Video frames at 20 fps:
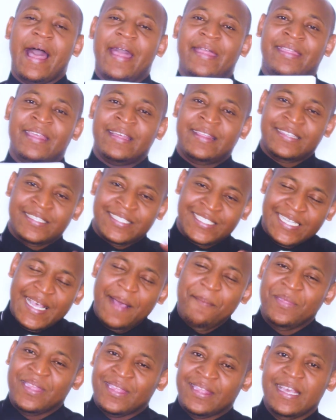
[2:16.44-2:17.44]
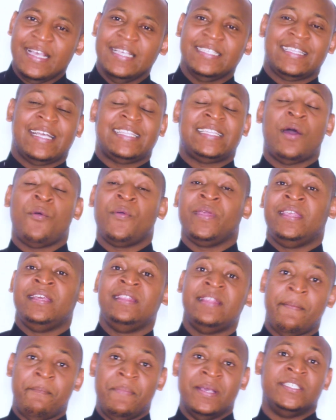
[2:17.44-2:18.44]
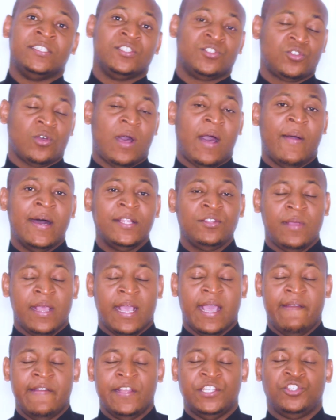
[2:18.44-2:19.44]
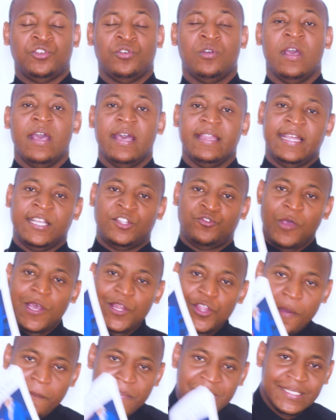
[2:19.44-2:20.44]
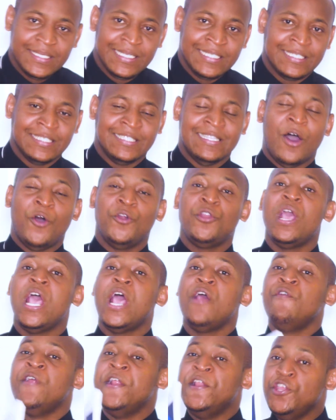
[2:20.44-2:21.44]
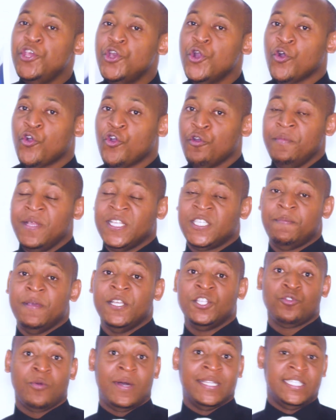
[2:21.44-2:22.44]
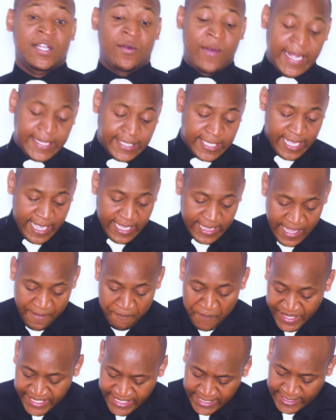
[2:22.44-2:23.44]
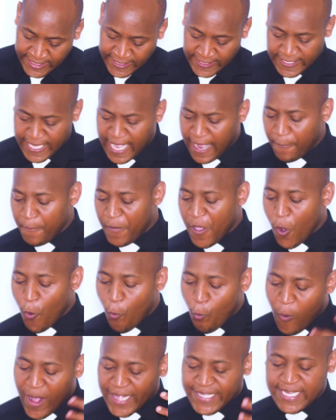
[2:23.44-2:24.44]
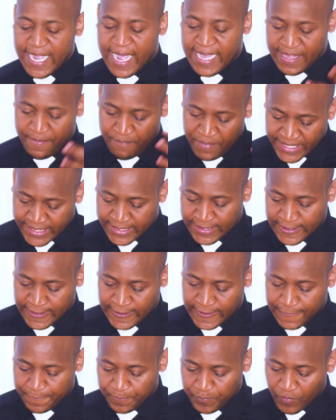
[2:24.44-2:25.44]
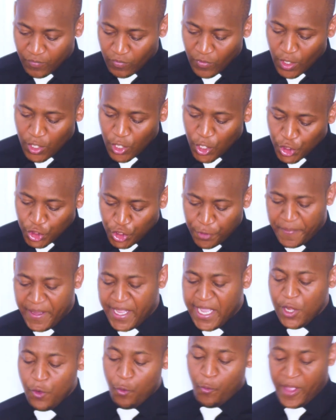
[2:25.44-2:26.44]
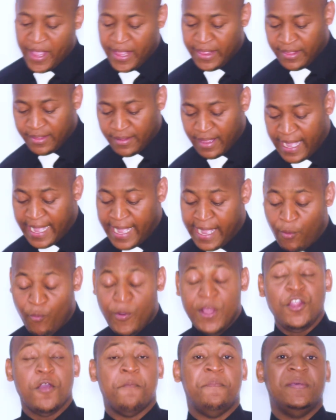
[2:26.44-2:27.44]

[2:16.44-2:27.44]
the same things that are within the business. So I want to encourage you that when your business is down, renew your commitment towards the what? The basics. Now, what are the basics? To begin with, uh, when your